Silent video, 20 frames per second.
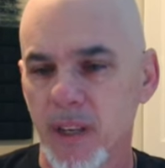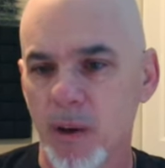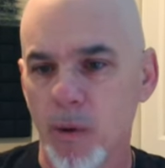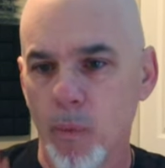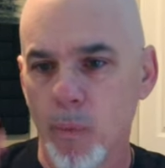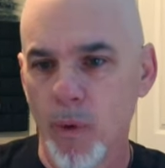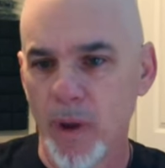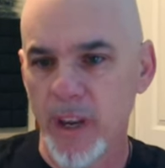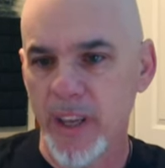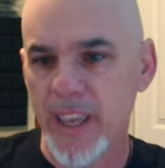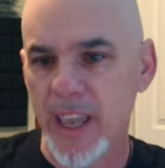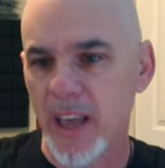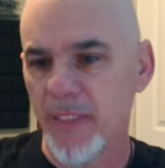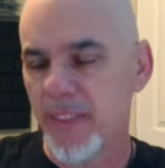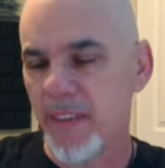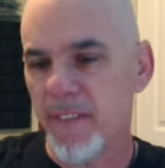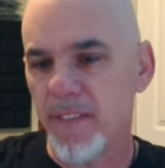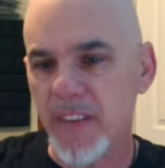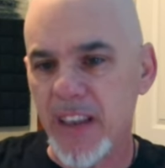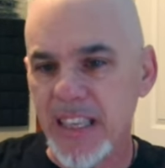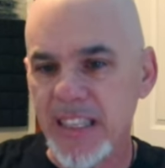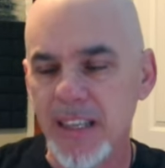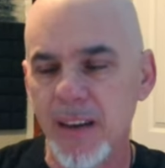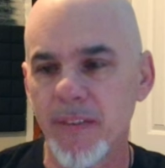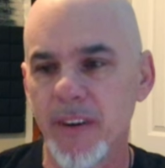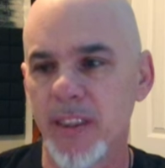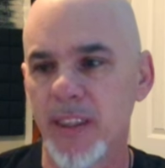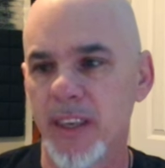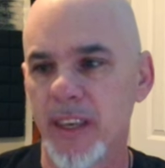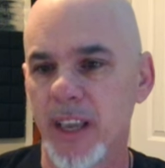One account that feeds
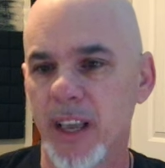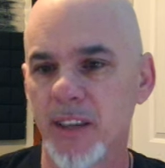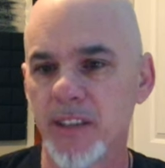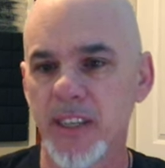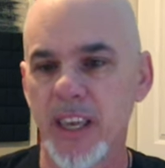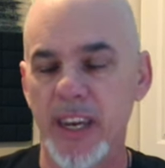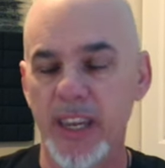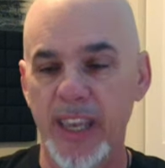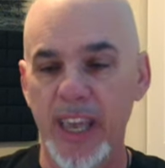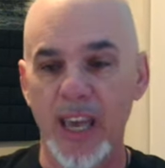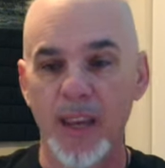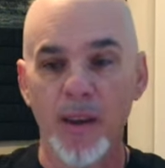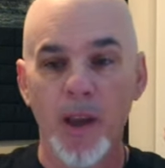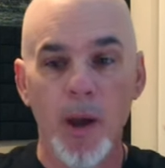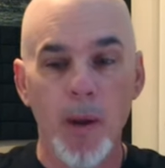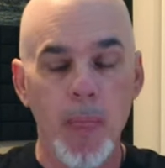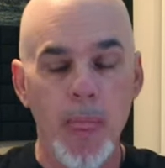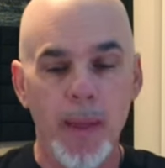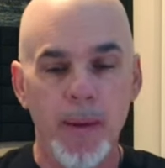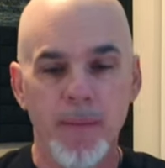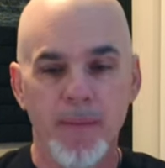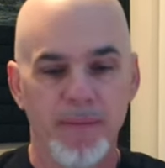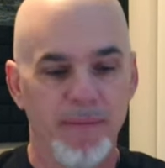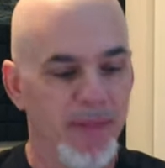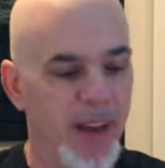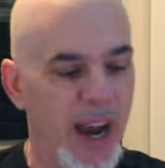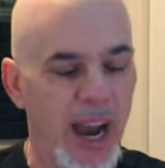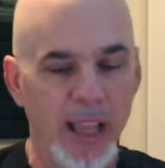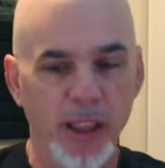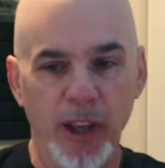everything else. And again,
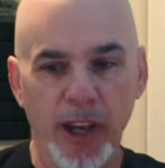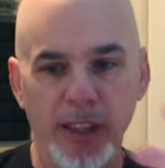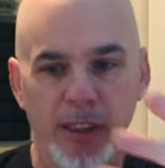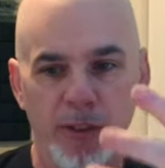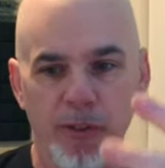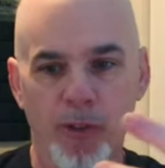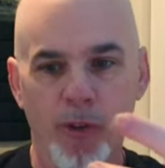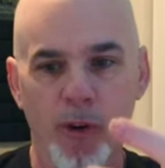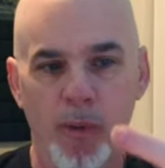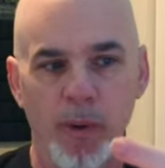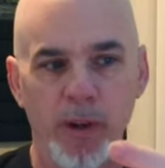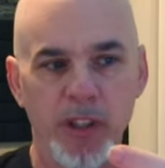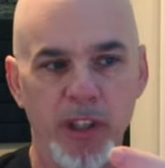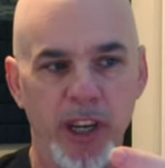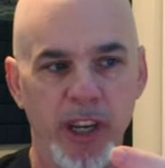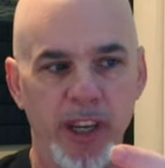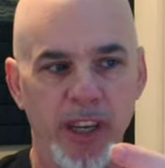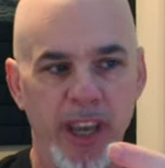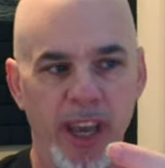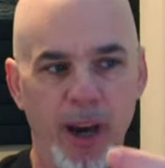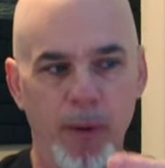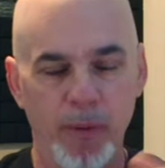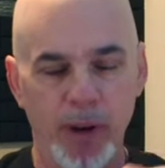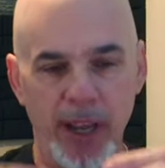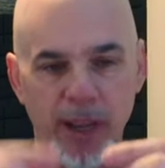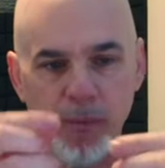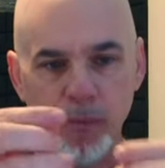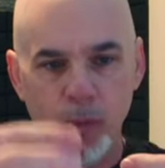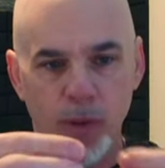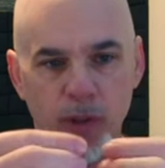I look at the 401g account when
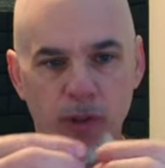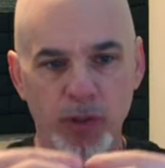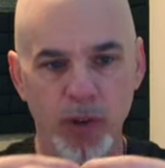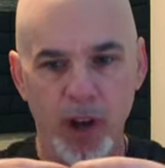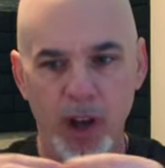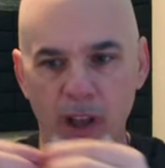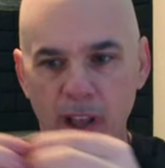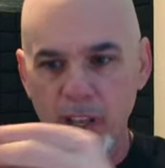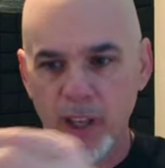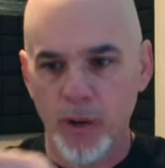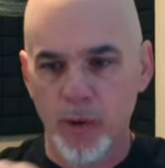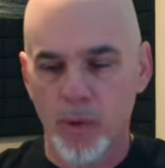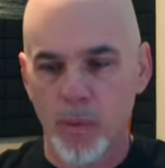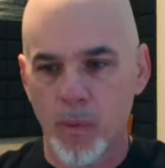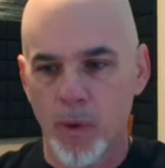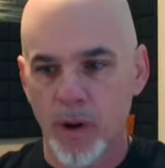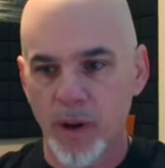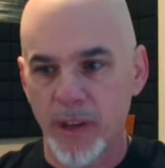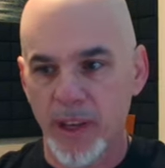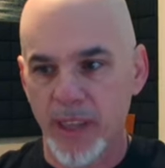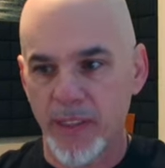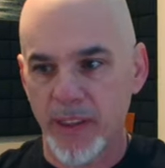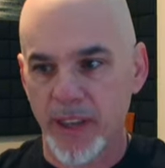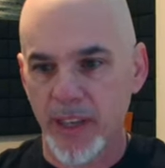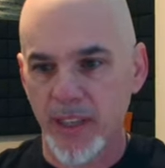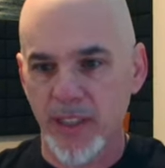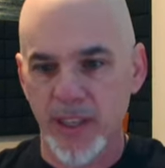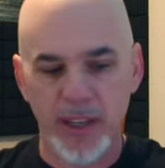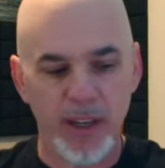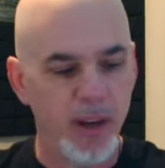I withdraw and go to work at the
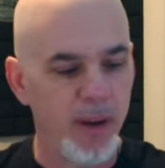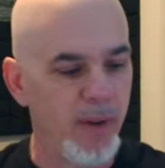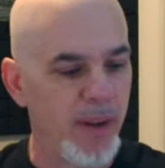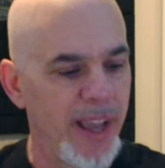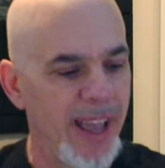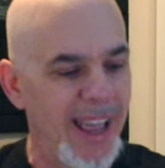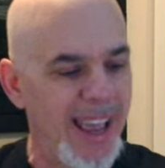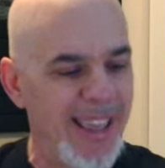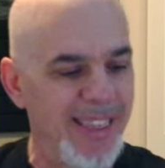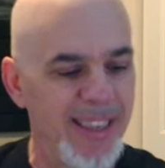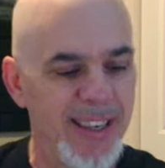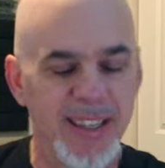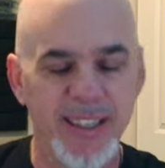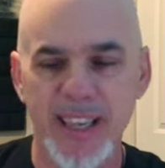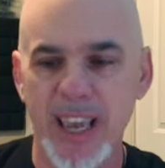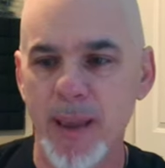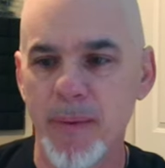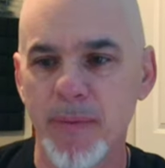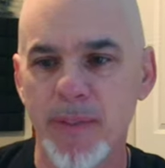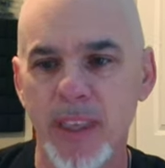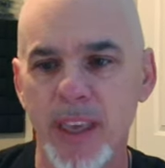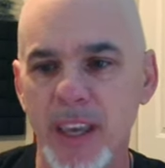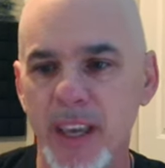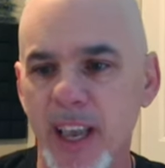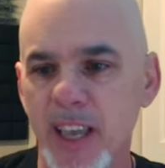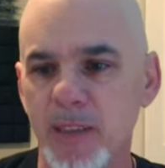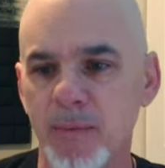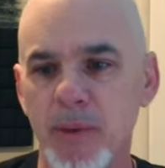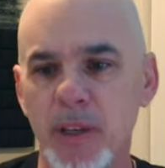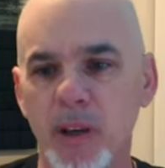casino, the same thing
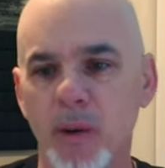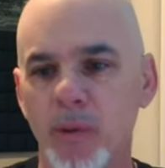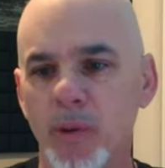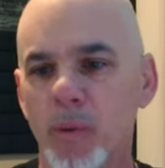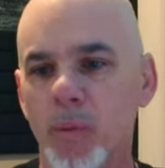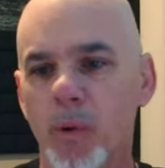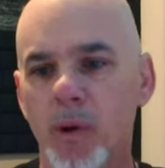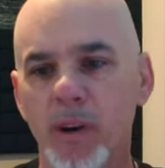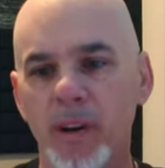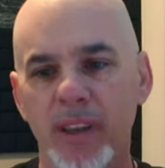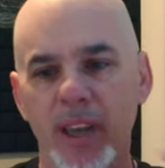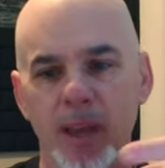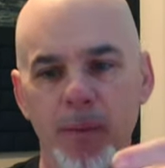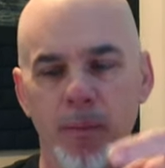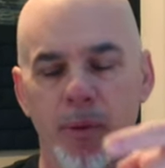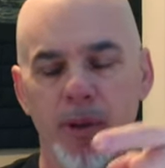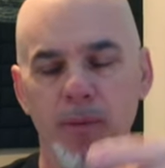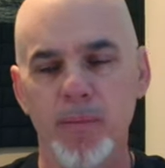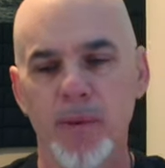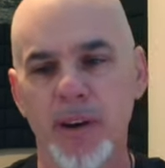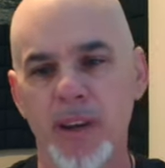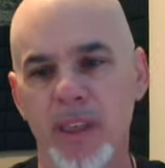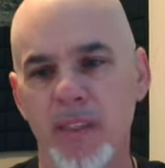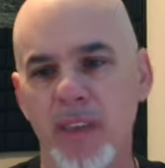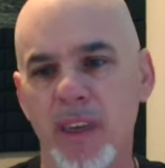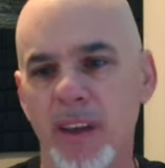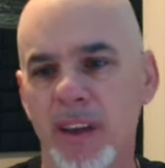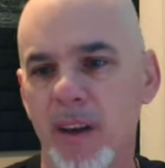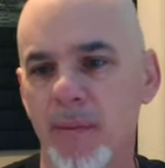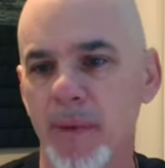as me going to work and putting money in the
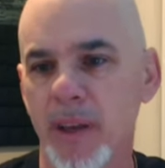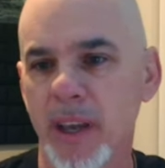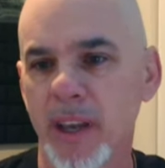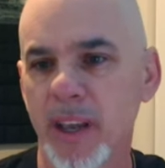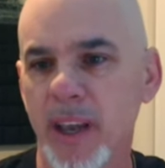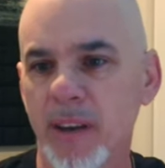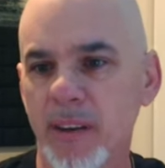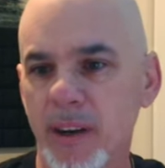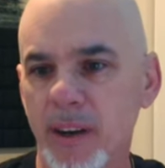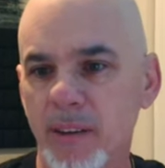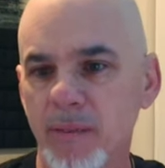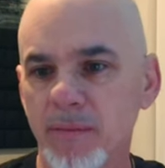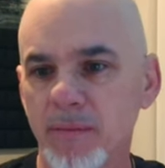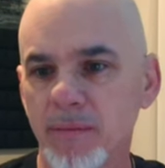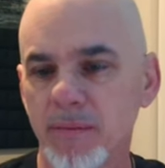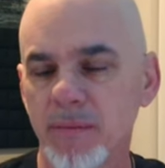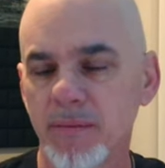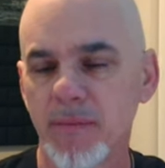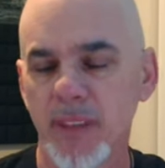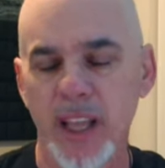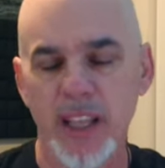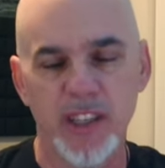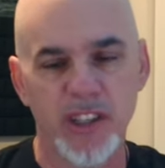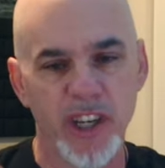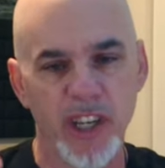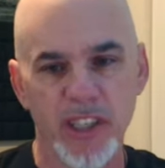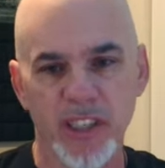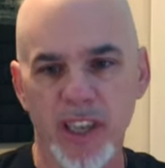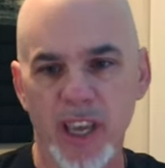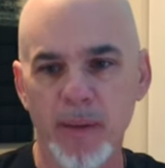incoming account here. It's
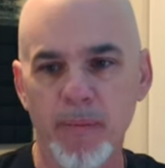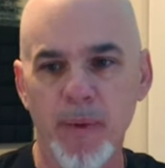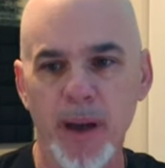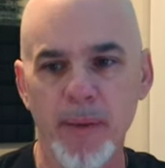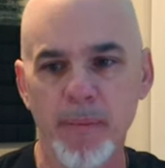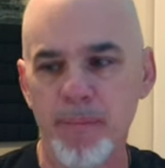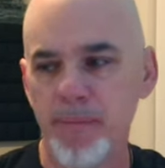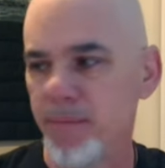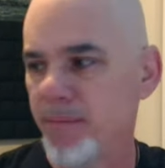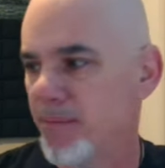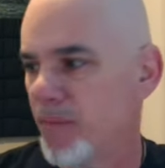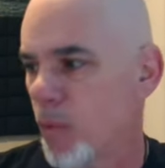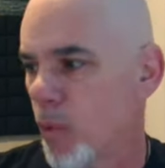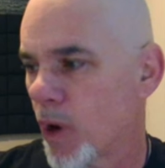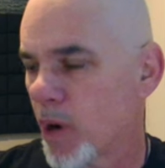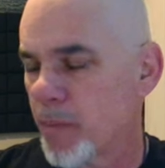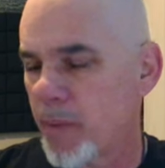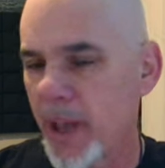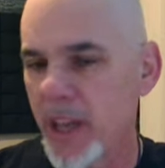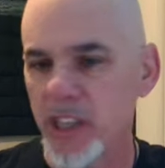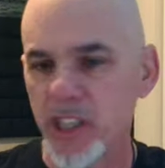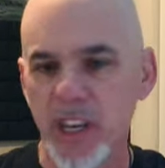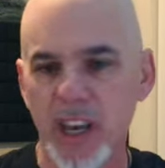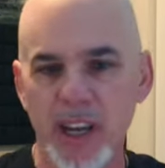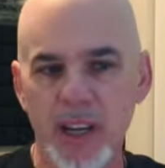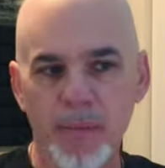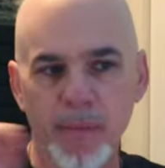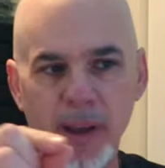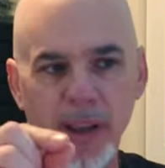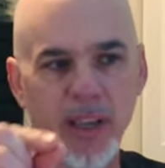just like my work
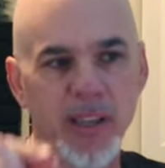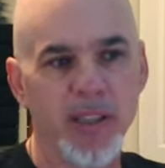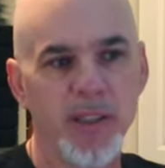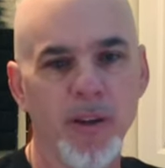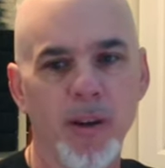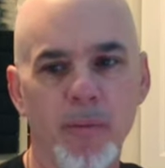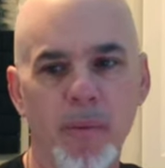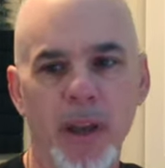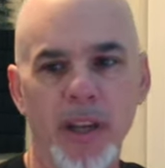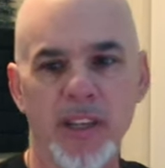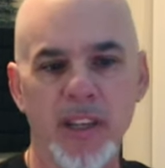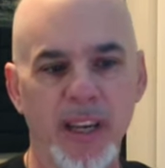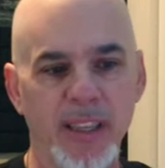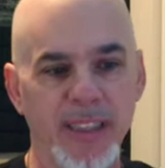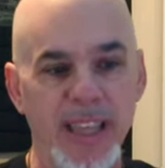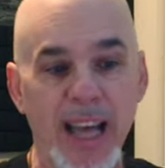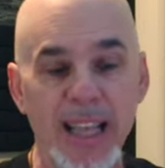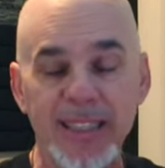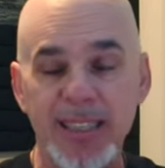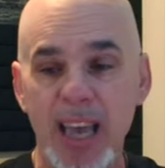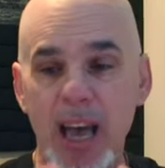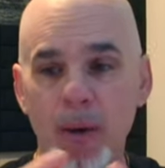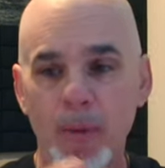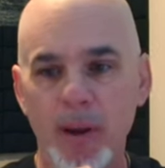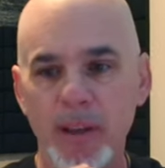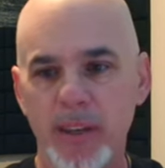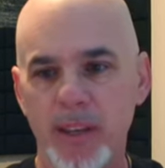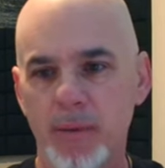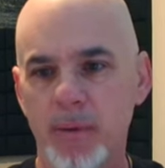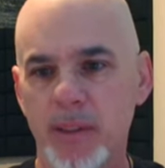paycheck, my casino paycheck. That's how I
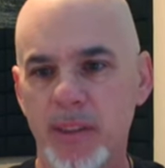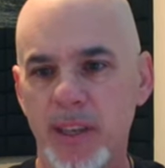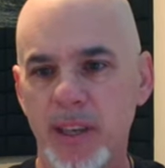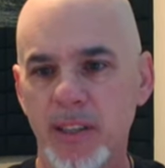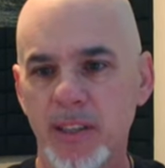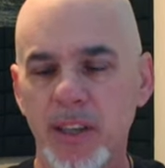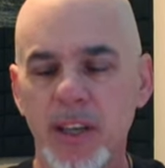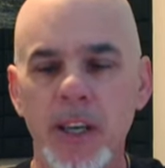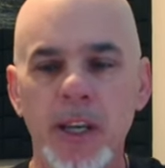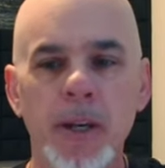deal with this.